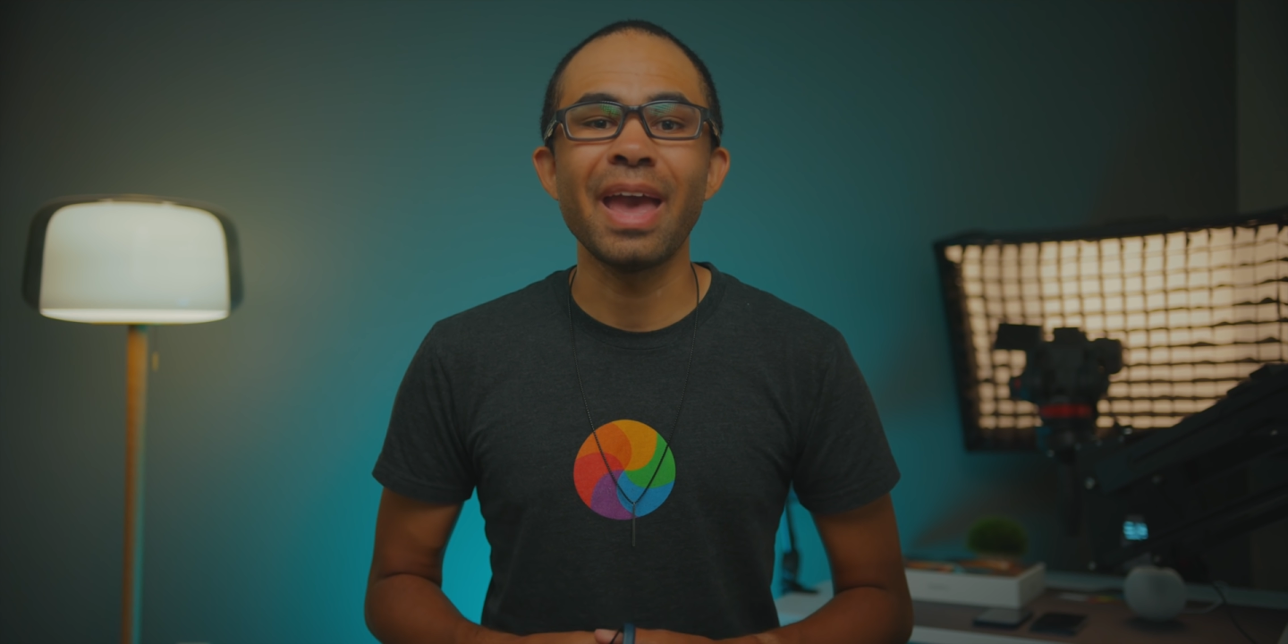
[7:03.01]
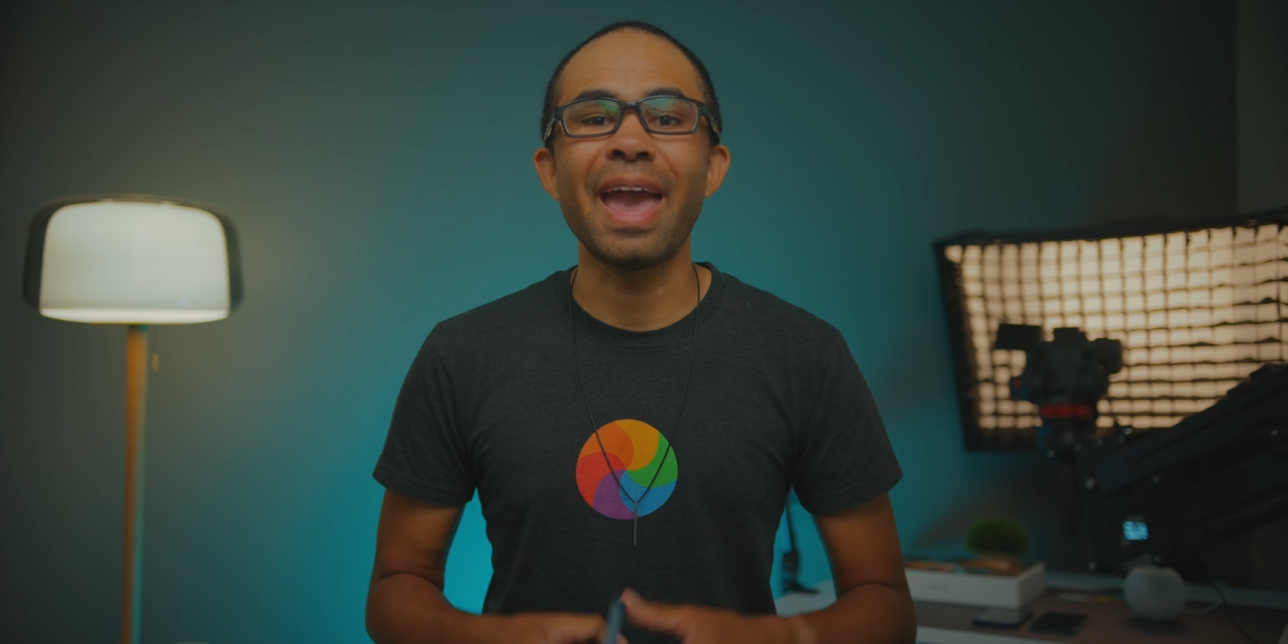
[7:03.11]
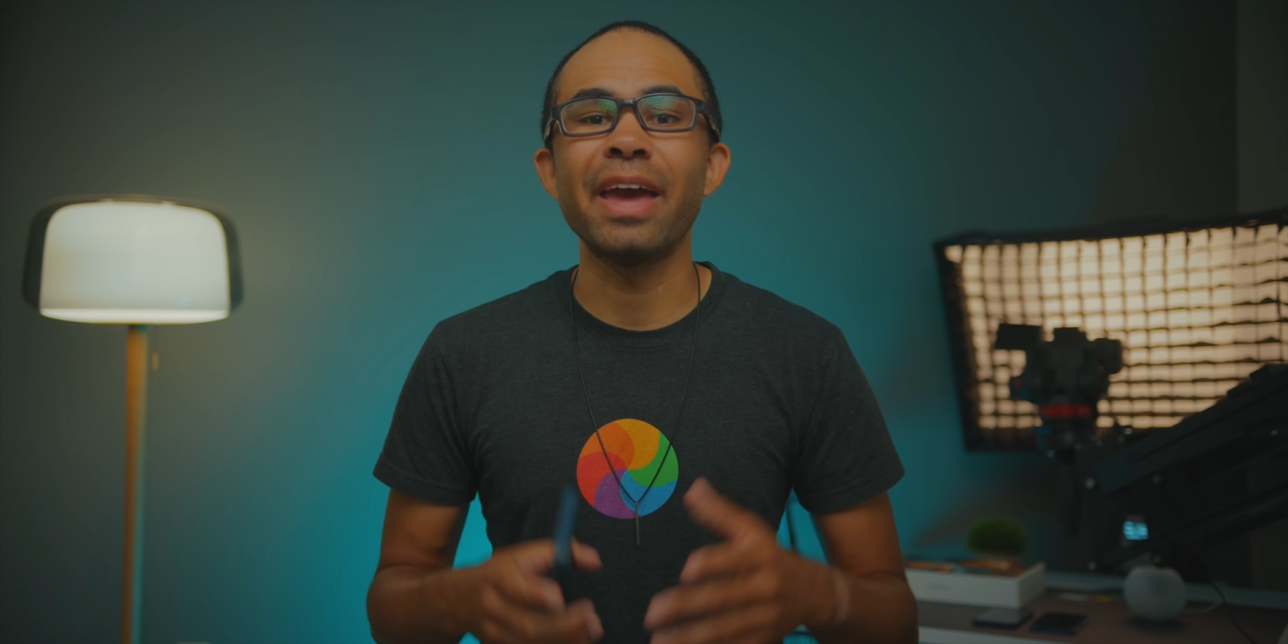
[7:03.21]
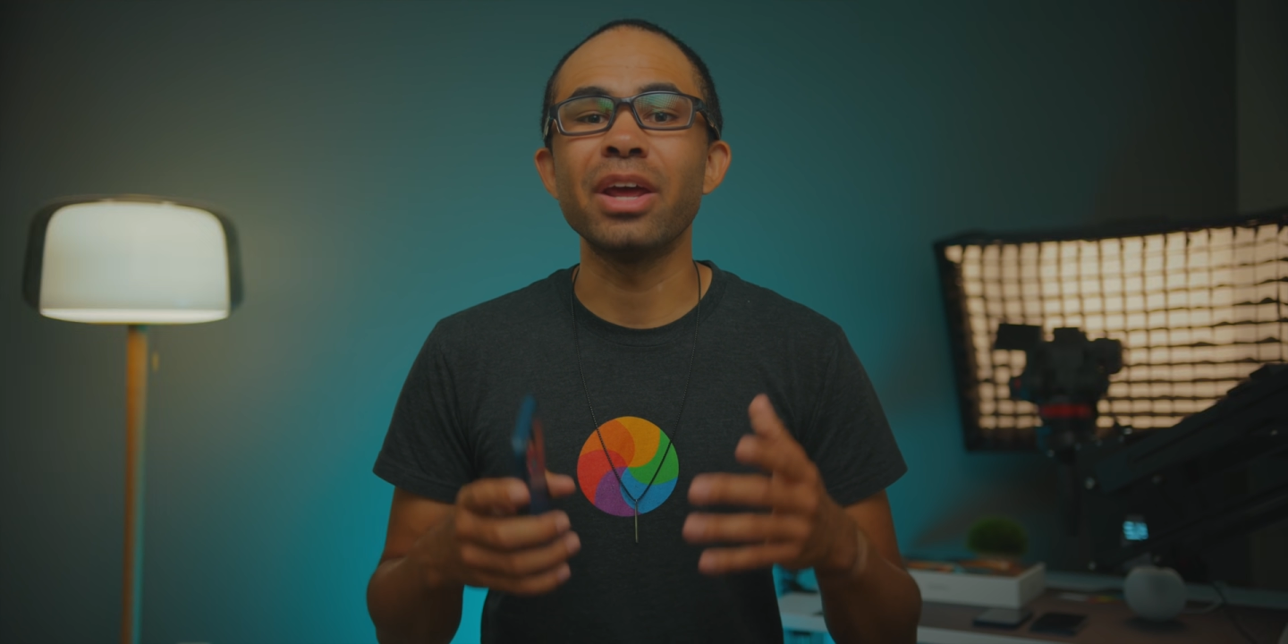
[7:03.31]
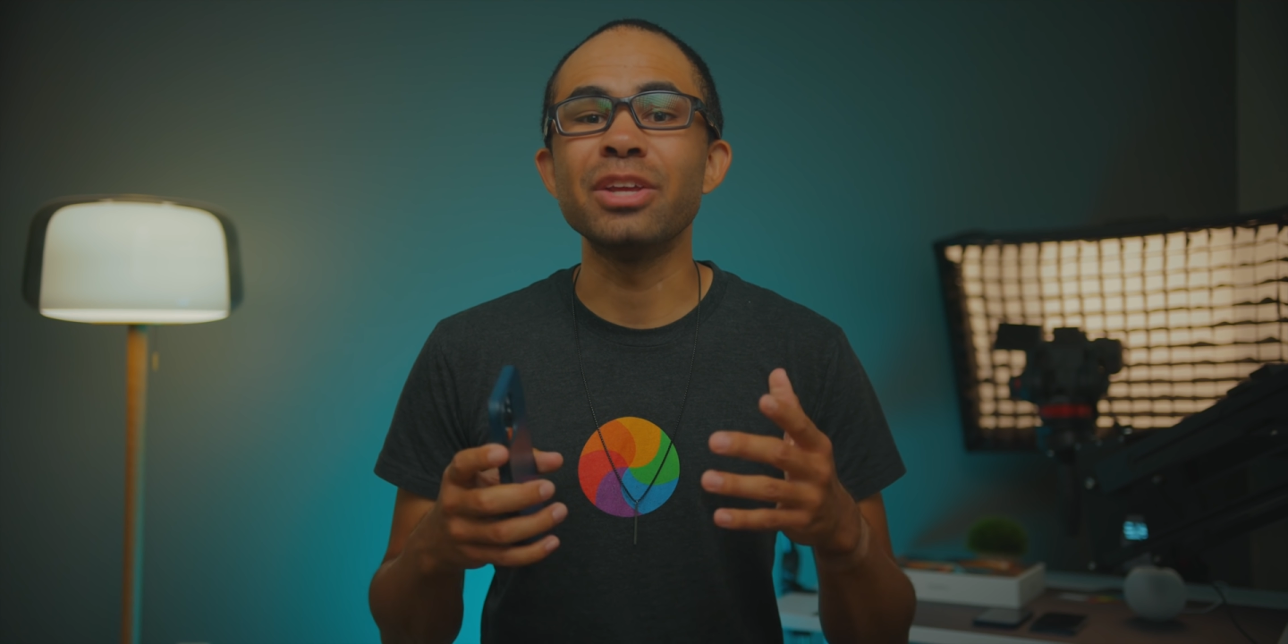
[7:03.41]

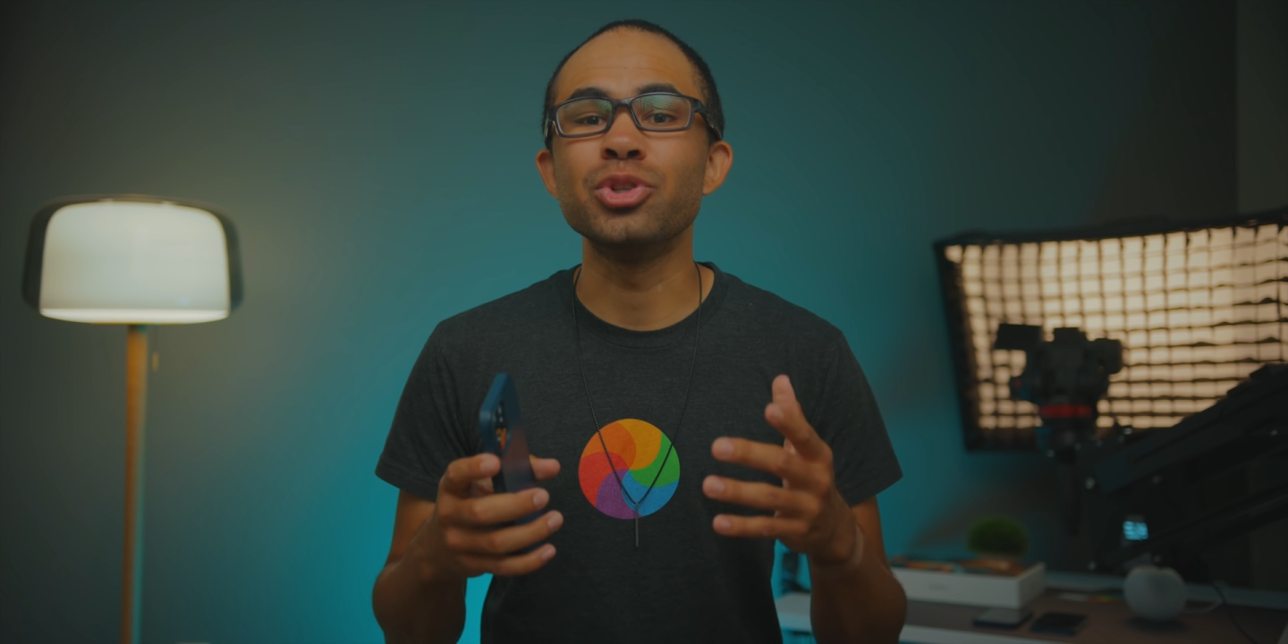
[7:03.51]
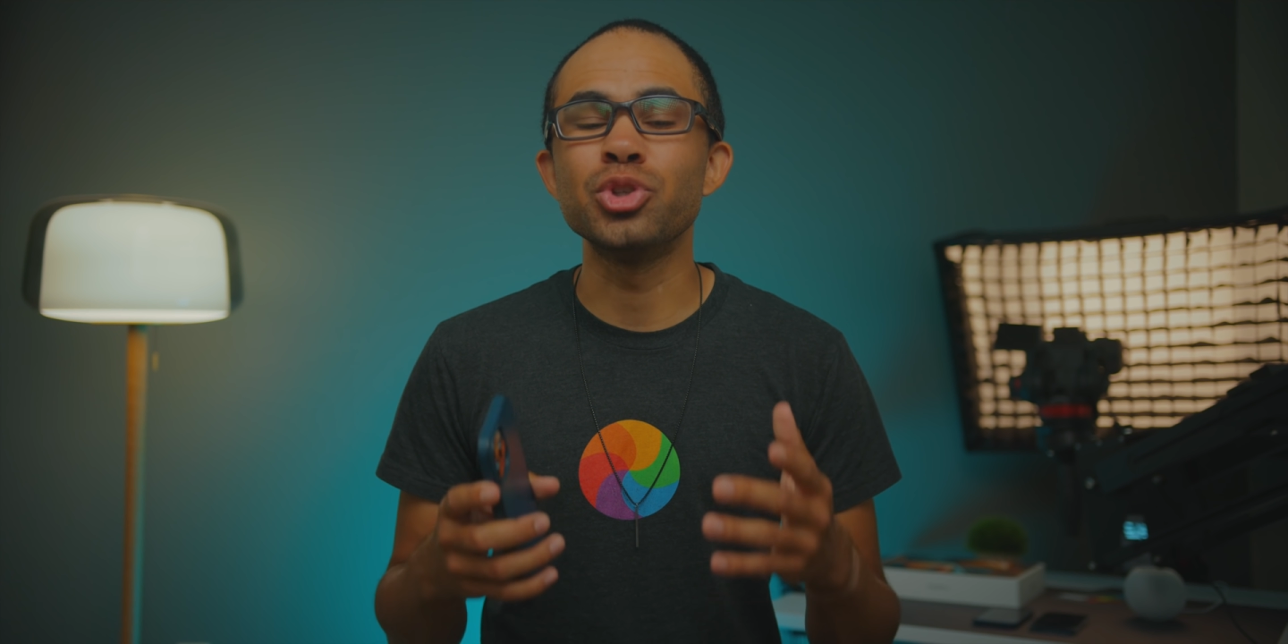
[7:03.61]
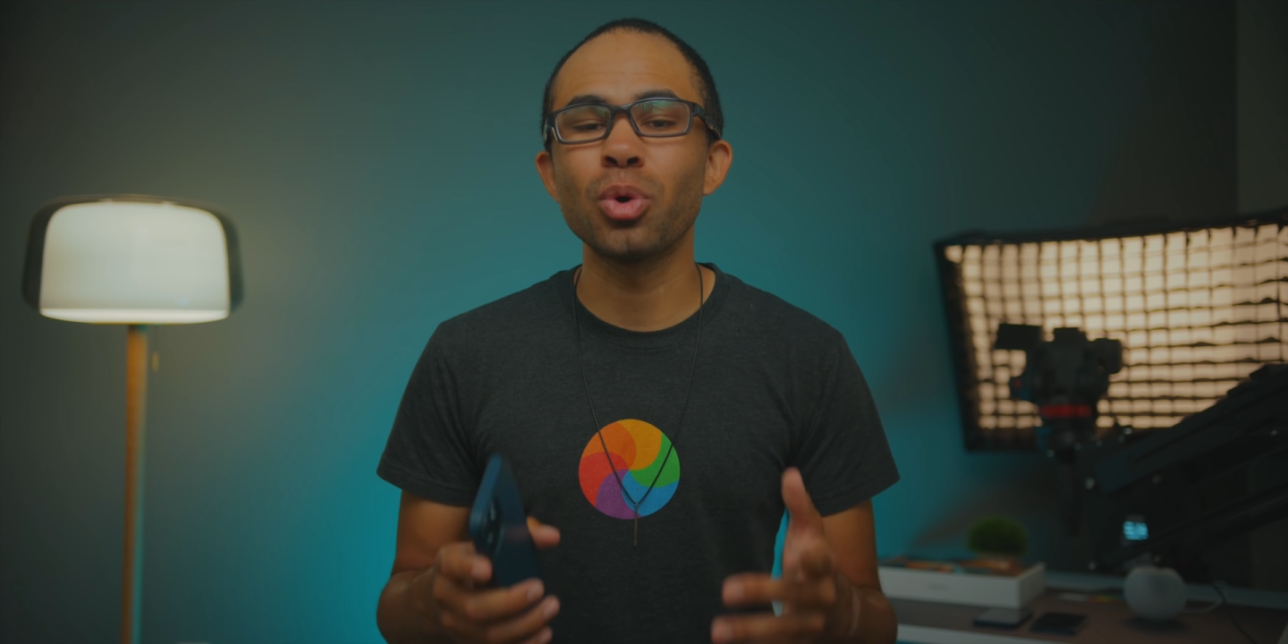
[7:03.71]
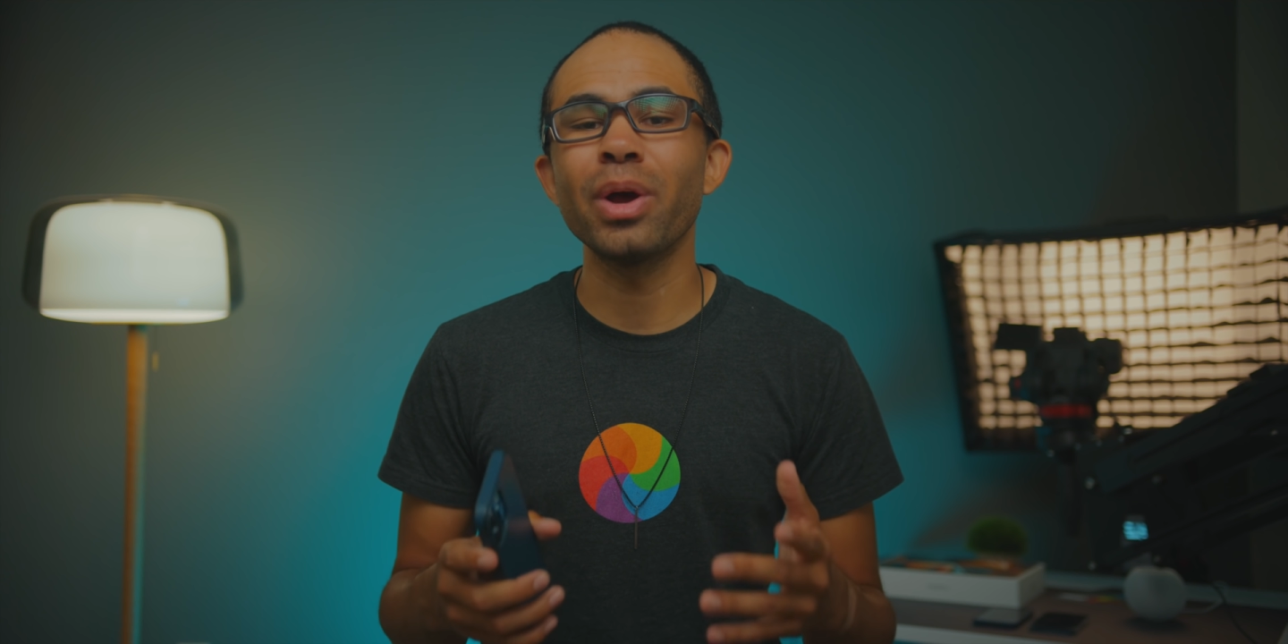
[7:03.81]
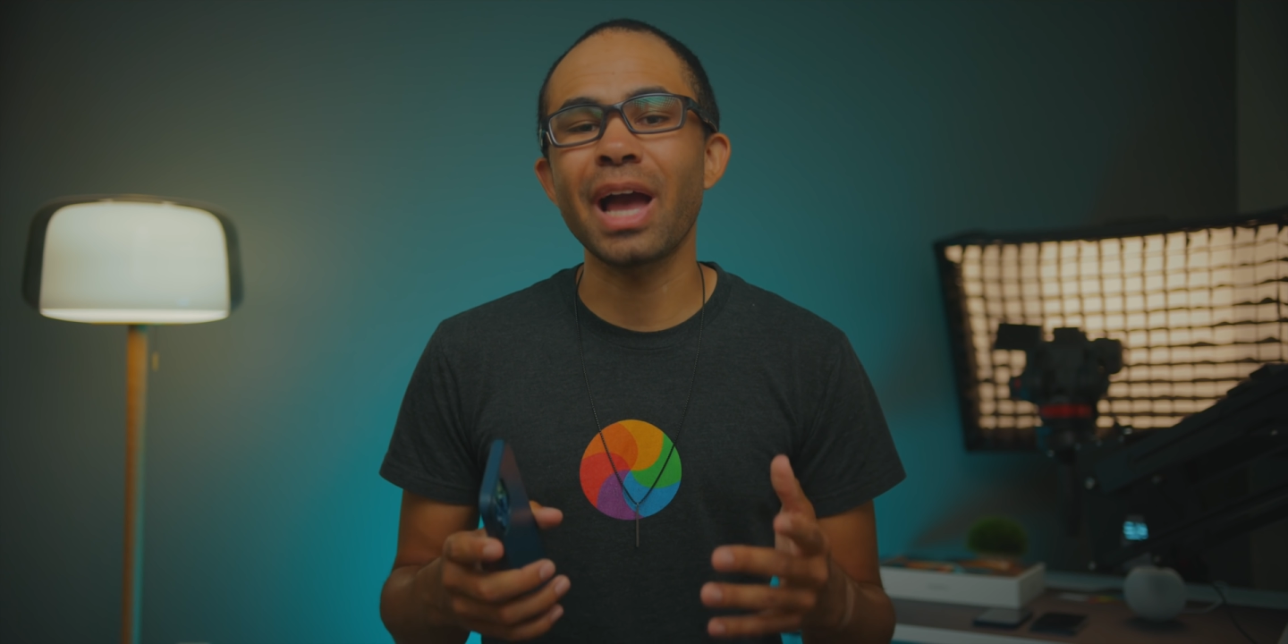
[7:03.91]
and
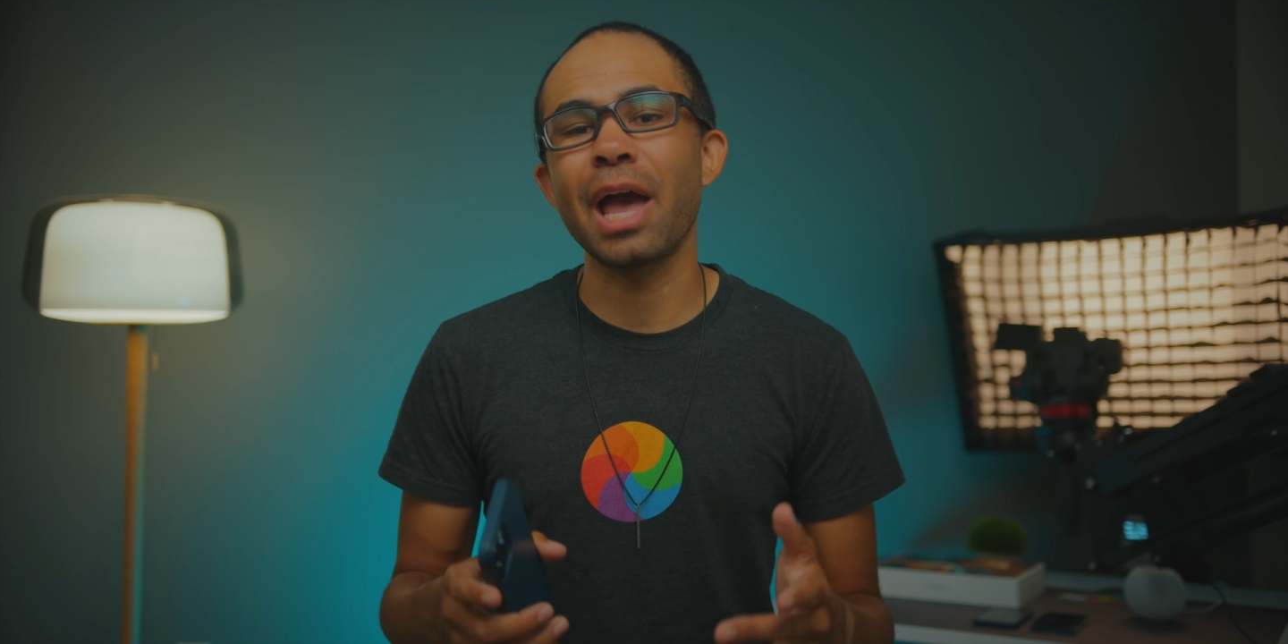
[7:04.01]
enjoy